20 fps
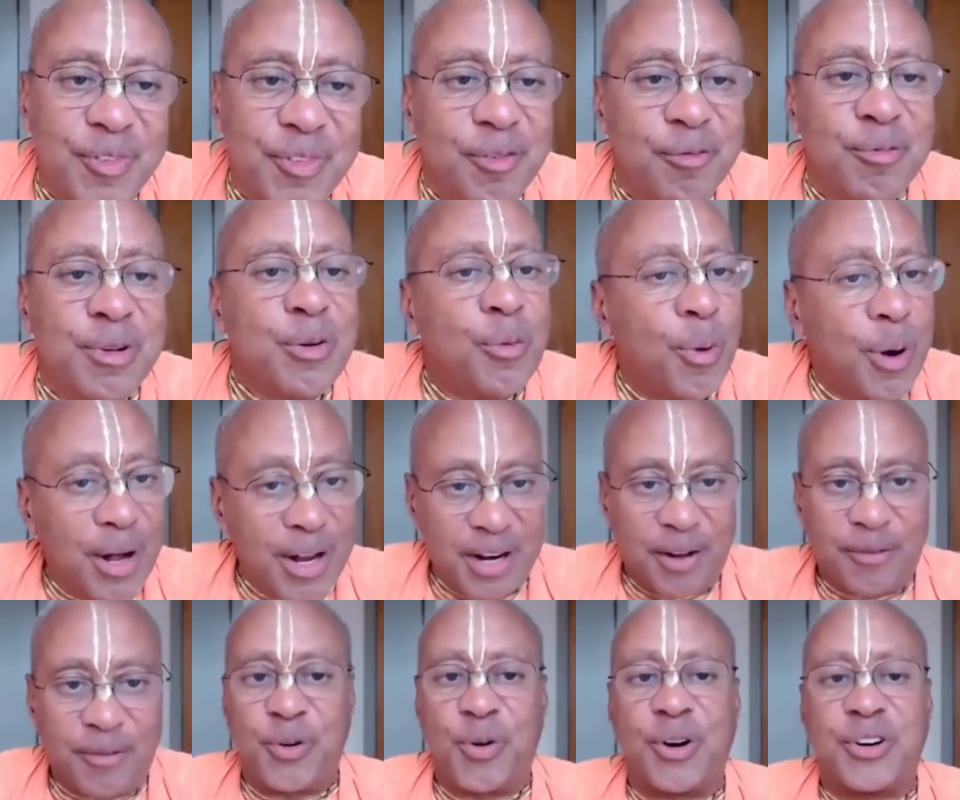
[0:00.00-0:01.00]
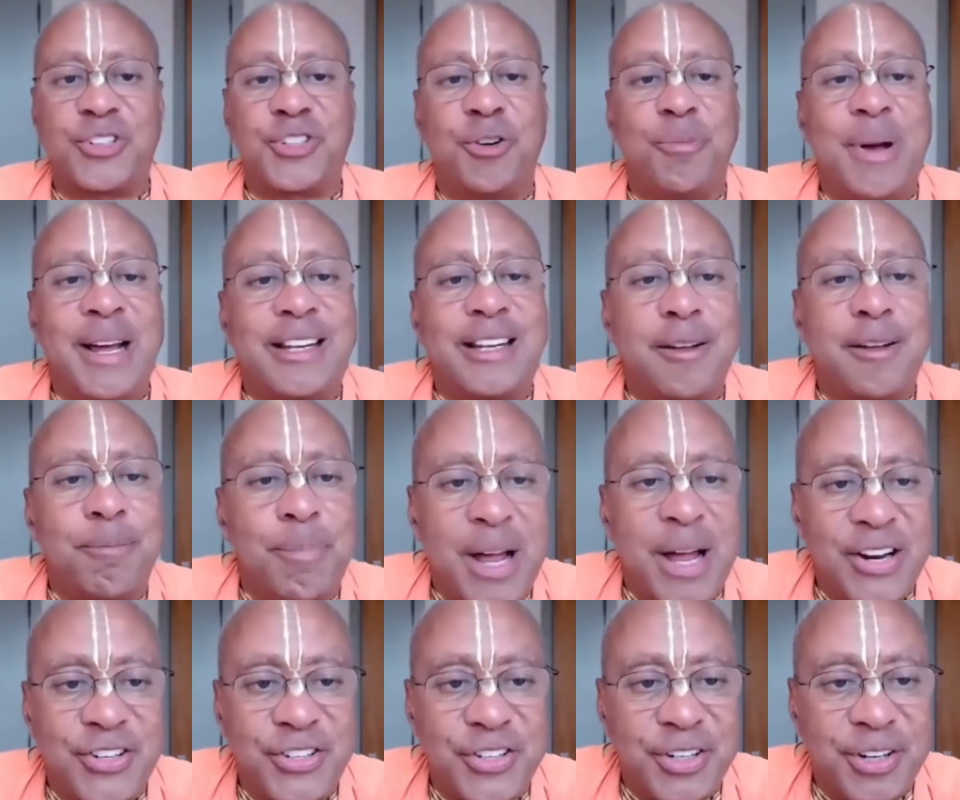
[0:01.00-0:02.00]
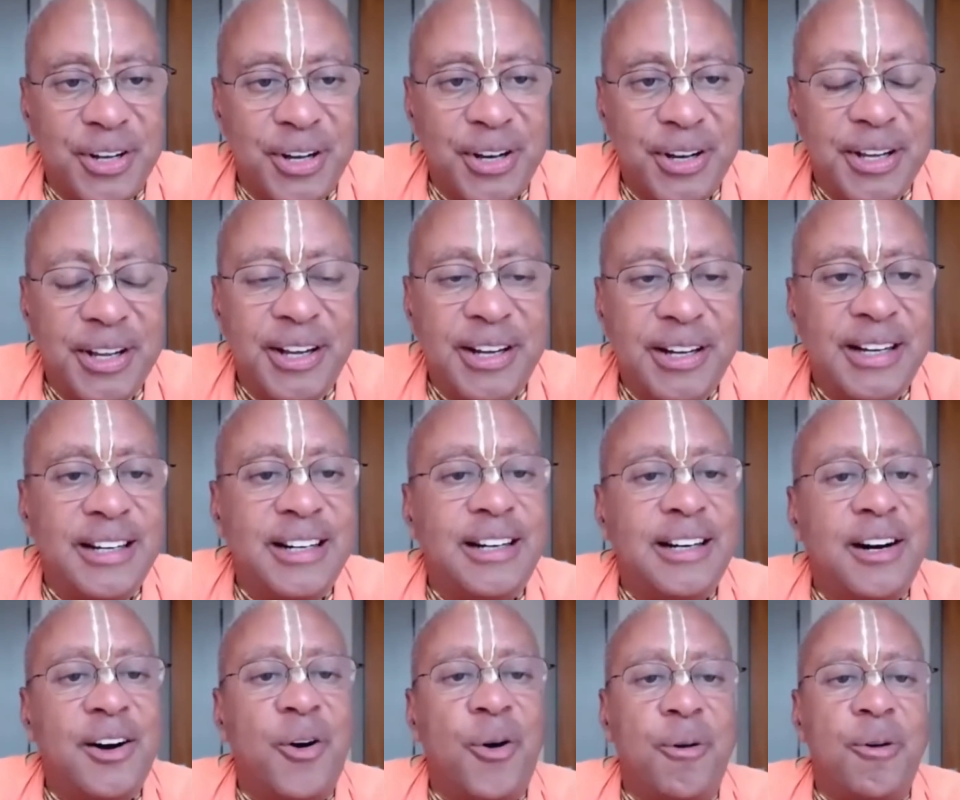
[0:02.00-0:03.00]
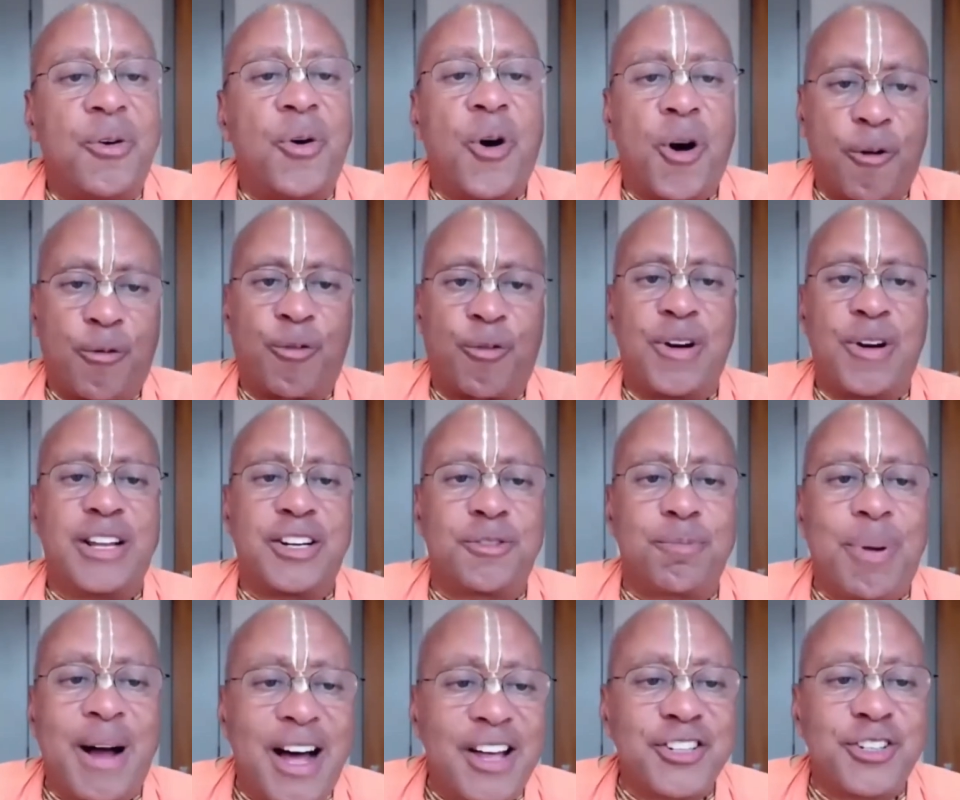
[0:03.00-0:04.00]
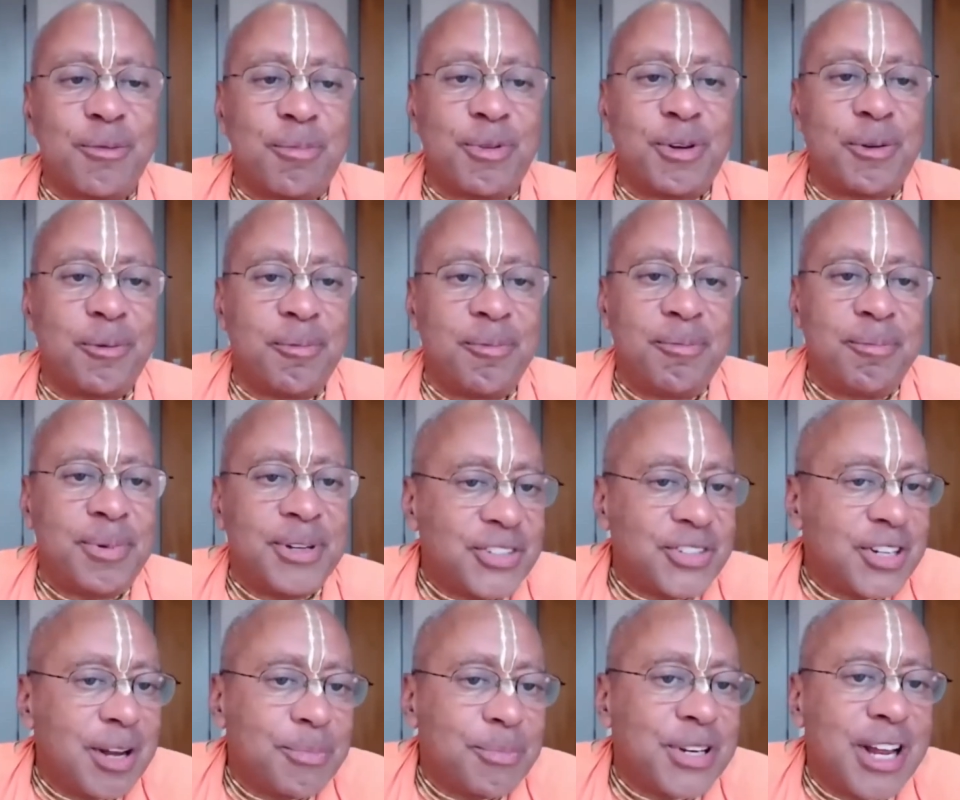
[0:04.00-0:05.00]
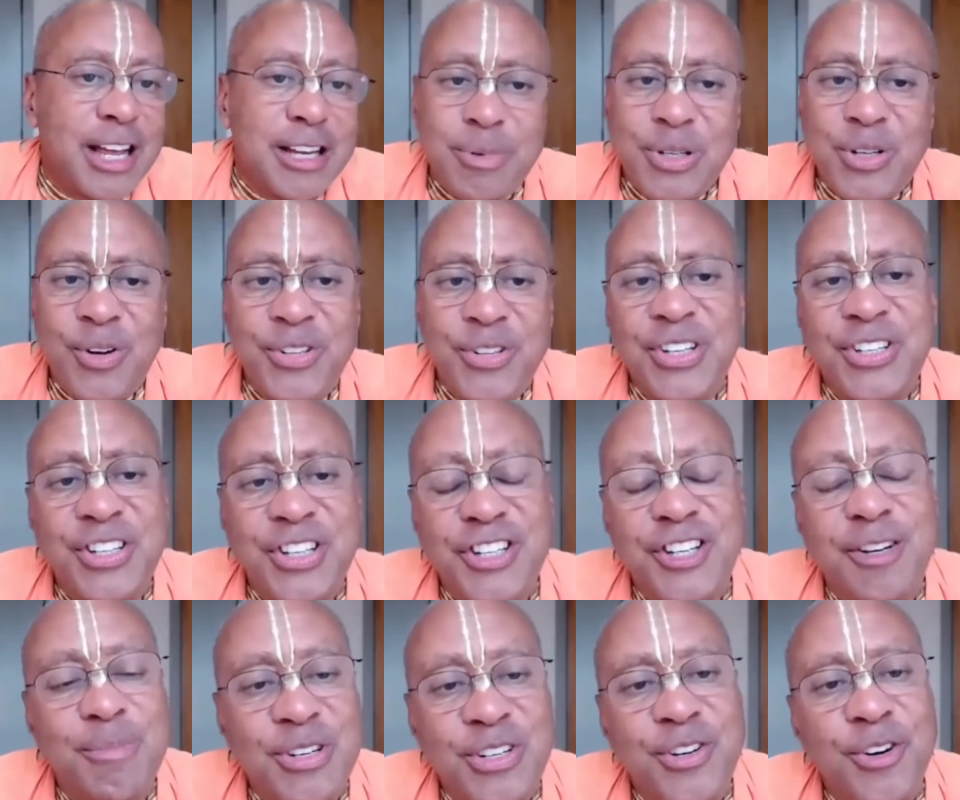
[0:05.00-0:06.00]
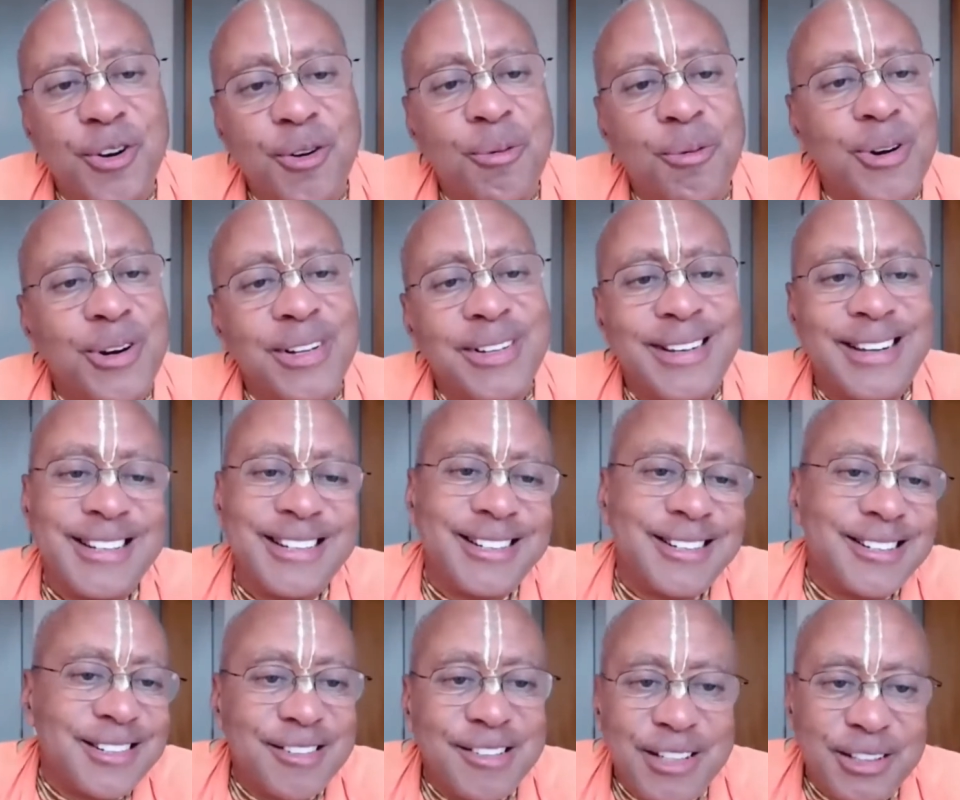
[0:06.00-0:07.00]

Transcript: We want, of course, to make the best offering as possible. But sometimes, because this is a material world, there's,